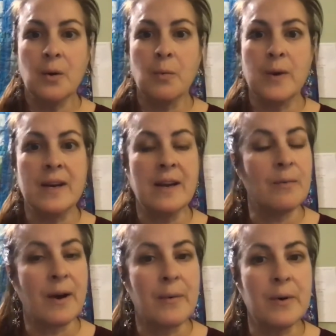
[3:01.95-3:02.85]
read, and
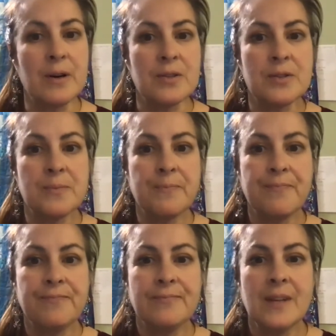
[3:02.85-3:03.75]
write words.
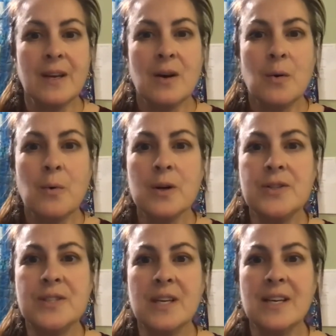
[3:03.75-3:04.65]
Word
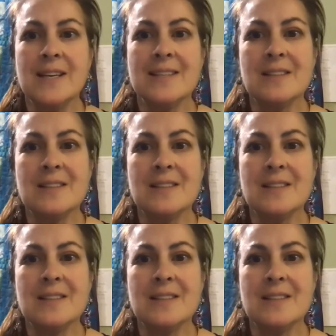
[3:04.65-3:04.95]
study is